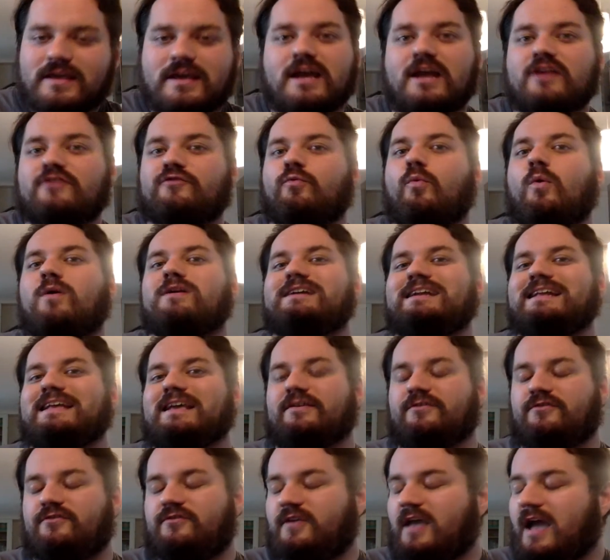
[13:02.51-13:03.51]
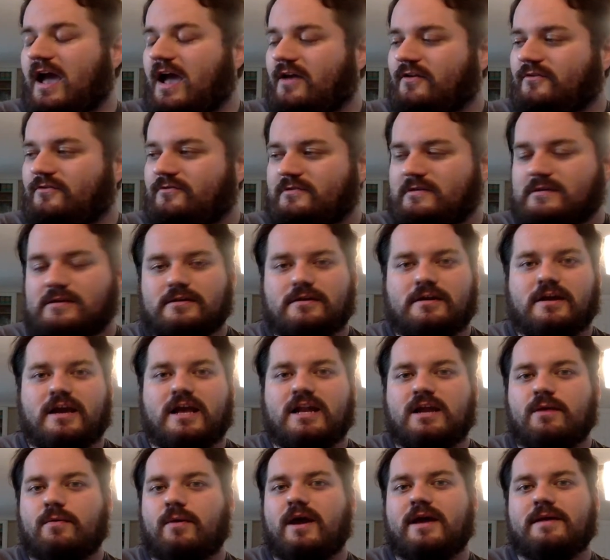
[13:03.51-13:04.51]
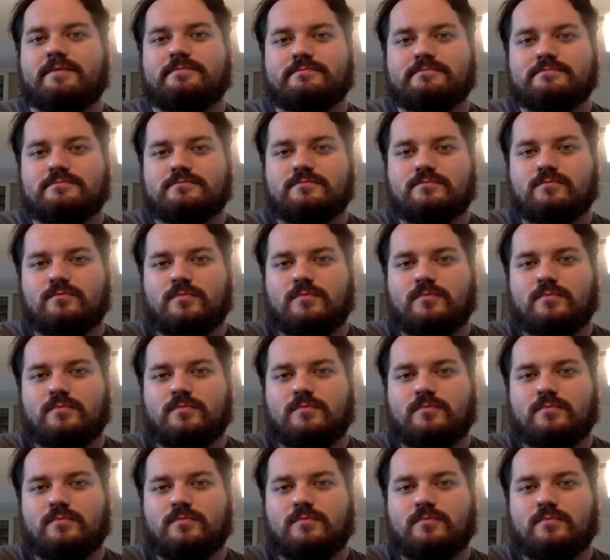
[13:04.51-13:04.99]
it's what it is, guys. Anyway,